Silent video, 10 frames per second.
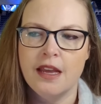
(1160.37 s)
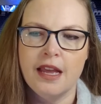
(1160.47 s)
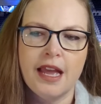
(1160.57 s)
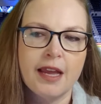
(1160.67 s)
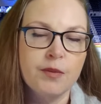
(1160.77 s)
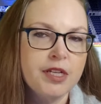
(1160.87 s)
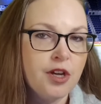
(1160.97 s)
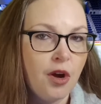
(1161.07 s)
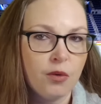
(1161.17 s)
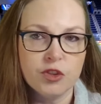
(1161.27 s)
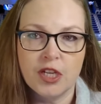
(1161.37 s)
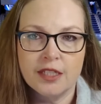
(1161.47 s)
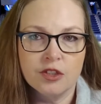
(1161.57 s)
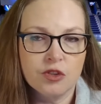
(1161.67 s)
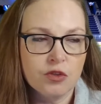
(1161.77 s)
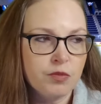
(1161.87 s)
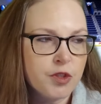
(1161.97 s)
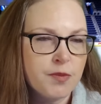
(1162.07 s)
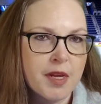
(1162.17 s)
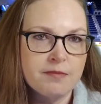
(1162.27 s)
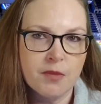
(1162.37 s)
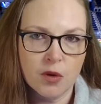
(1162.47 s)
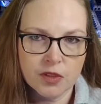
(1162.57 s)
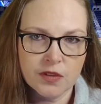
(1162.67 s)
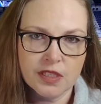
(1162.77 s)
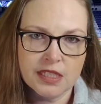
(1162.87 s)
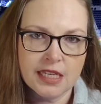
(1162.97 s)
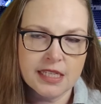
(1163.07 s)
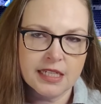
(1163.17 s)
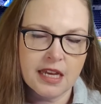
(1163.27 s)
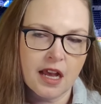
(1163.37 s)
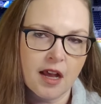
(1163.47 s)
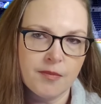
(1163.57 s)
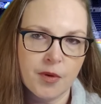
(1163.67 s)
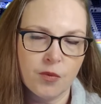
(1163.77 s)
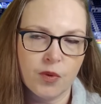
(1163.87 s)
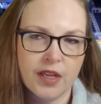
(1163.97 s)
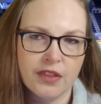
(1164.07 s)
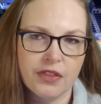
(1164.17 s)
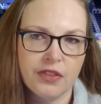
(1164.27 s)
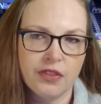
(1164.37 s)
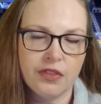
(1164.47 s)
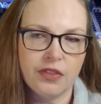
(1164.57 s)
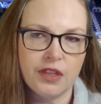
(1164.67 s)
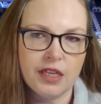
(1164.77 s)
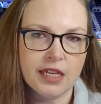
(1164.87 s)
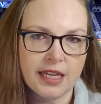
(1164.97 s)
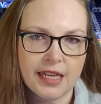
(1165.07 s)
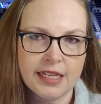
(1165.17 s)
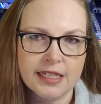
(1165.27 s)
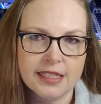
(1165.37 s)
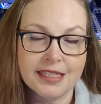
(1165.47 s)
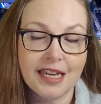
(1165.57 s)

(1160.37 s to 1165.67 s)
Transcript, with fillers: And we know Jayden Struble spent most of the season up with the Canadiens.